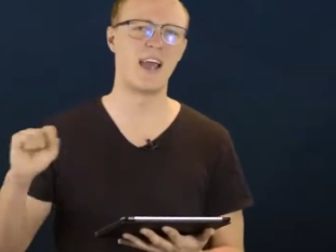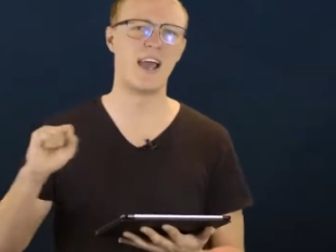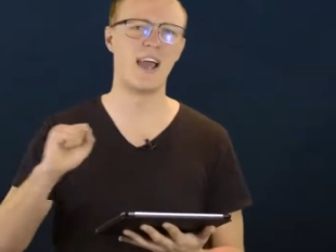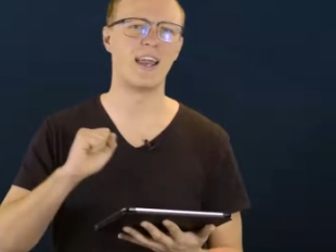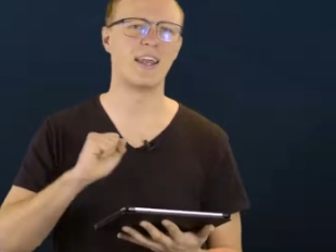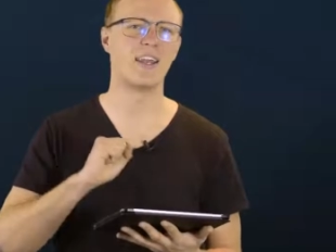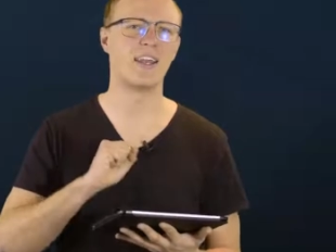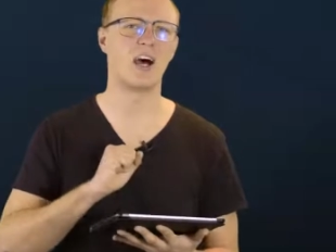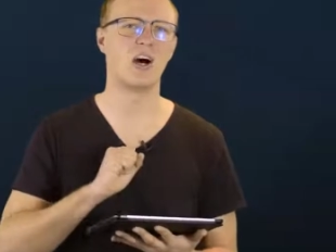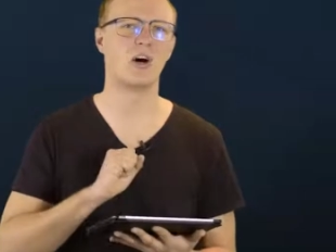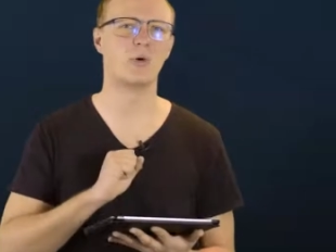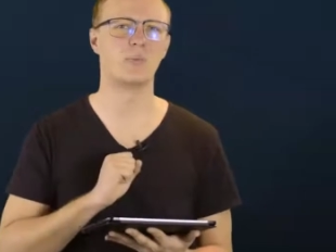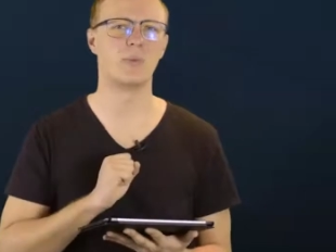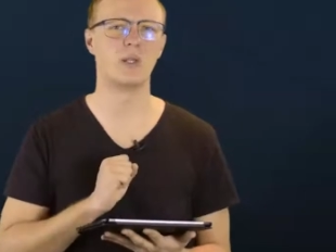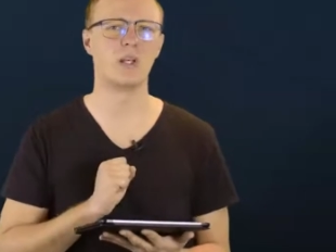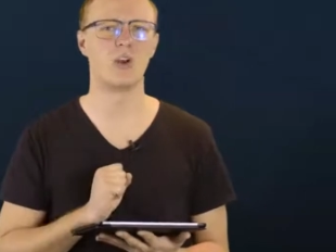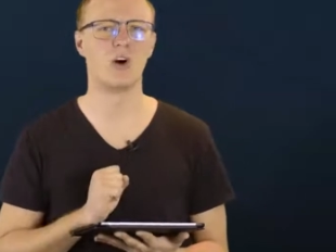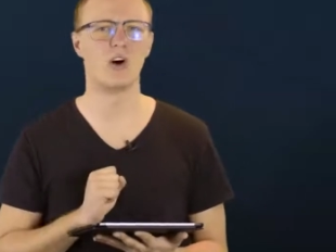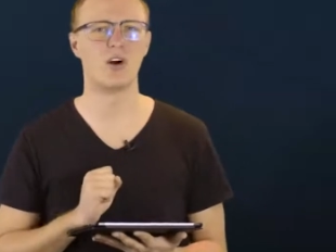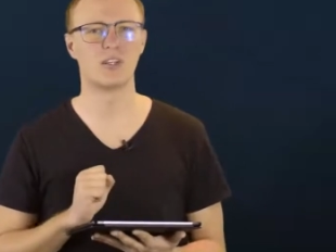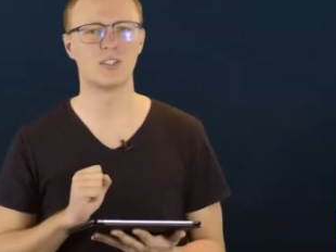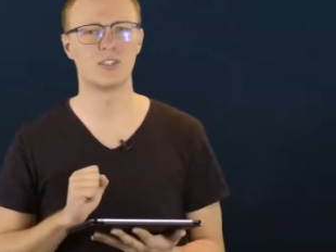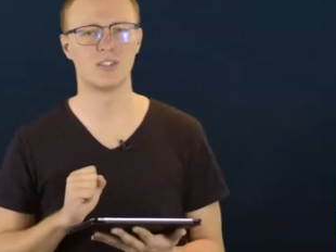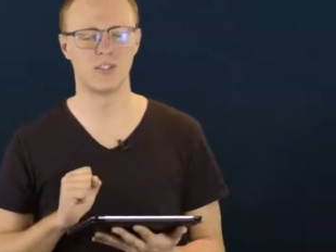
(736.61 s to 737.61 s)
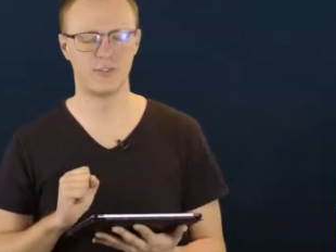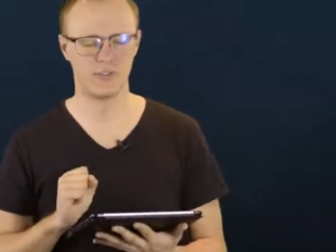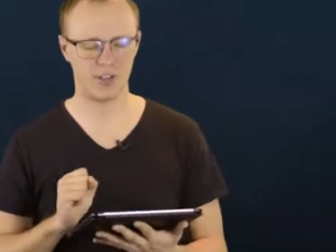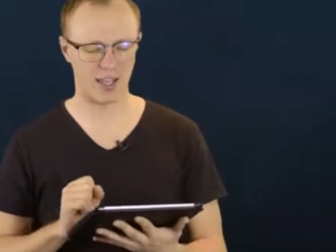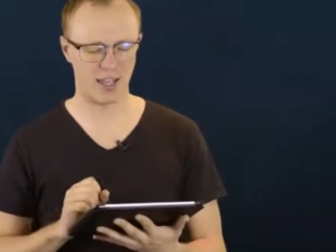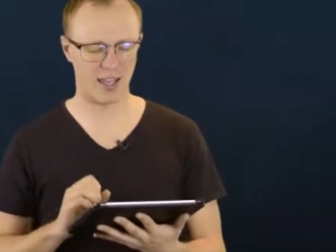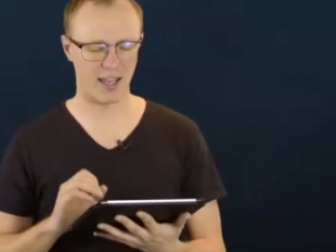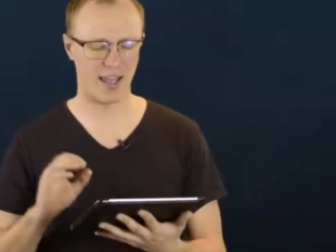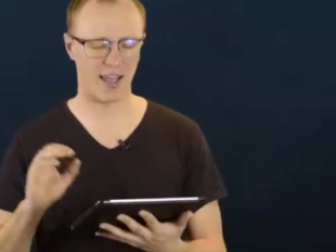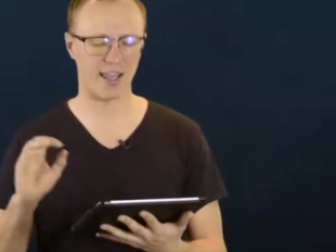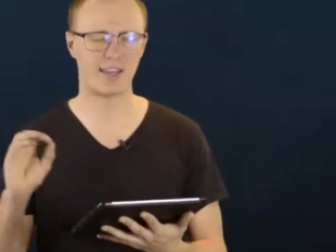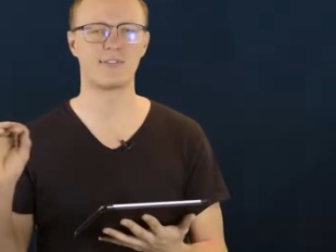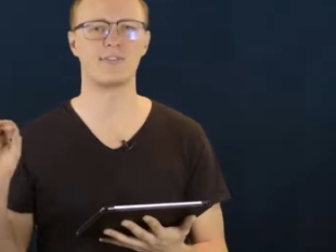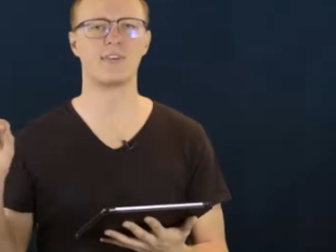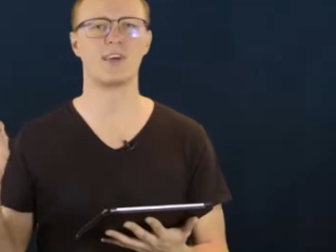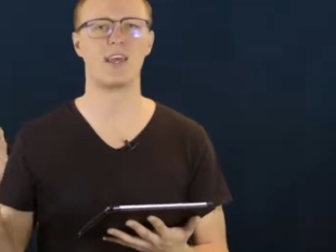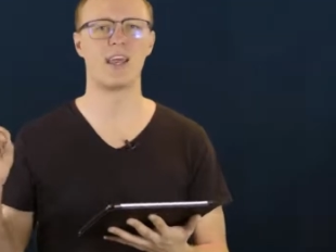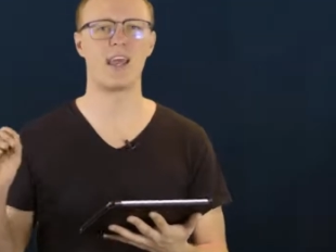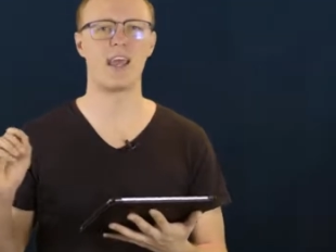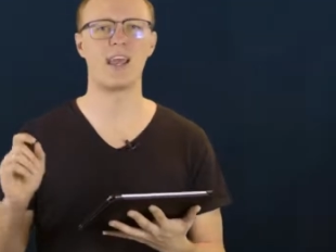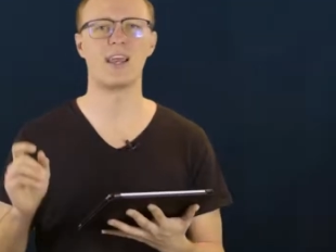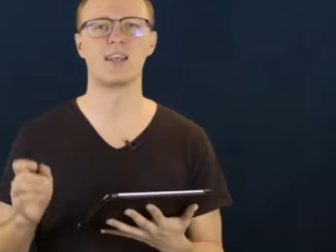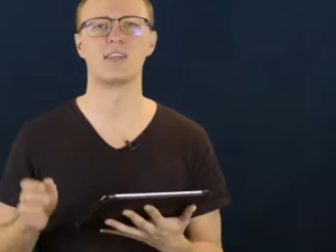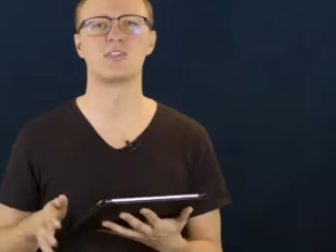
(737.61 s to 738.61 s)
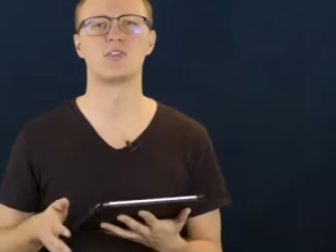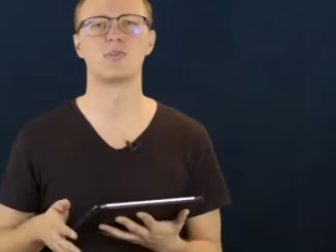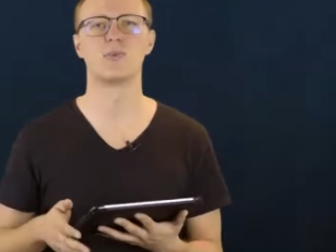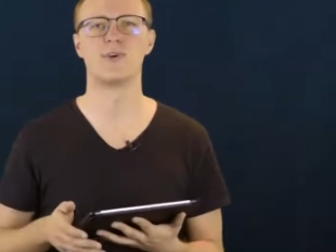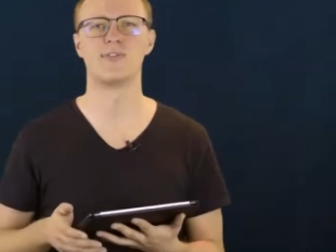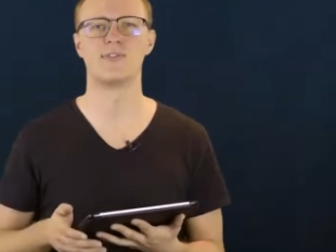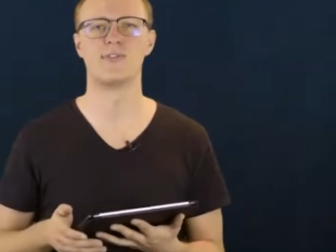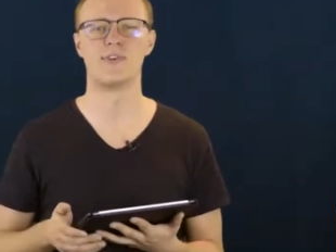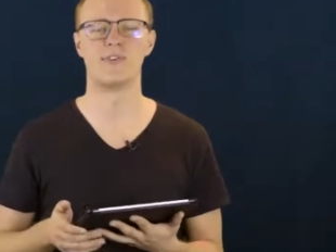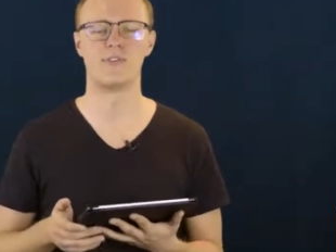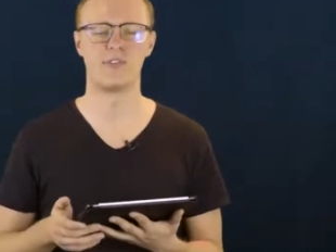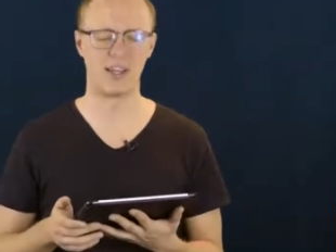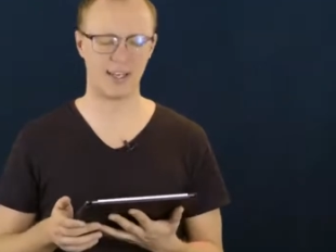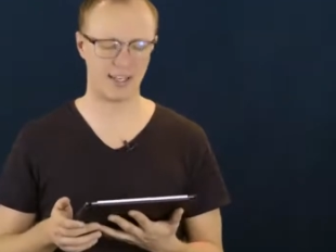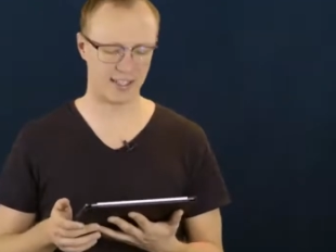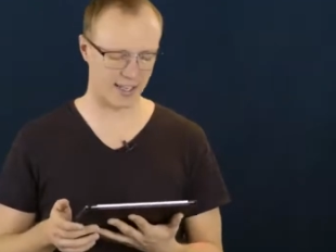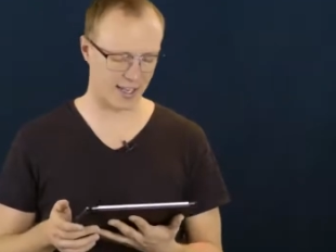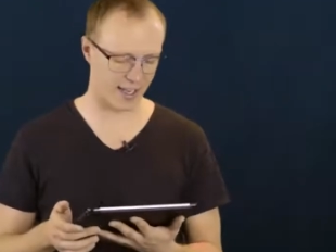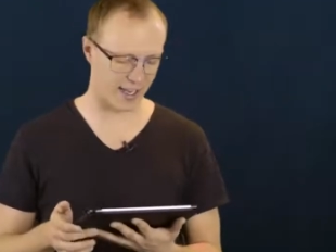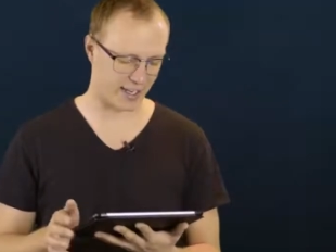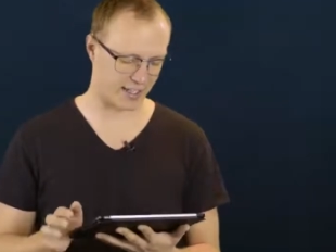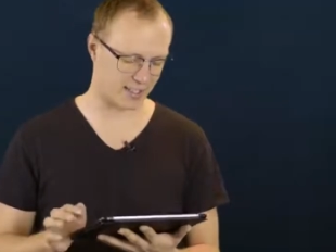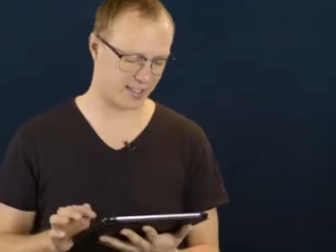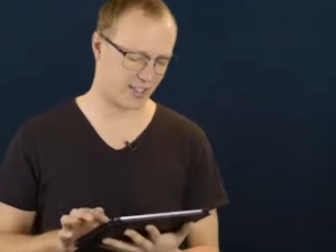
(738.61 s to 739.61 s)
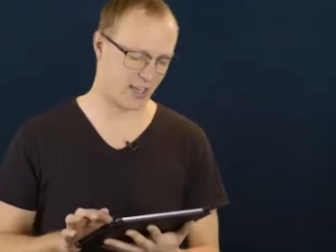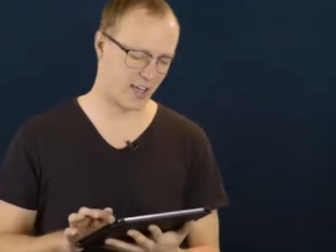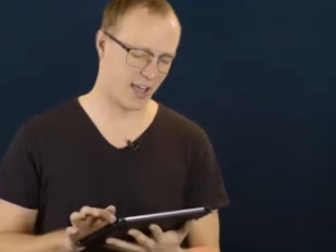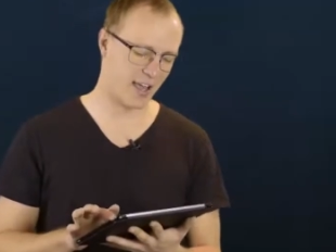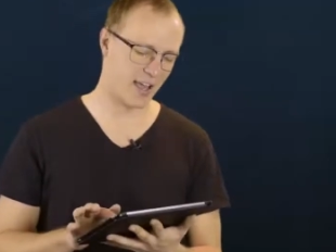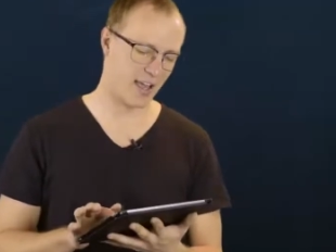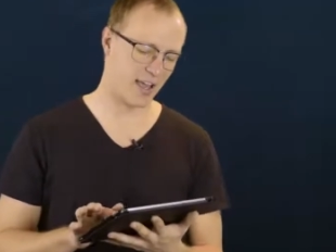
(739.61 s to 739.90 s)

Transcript: and now belongs there at the end with event X.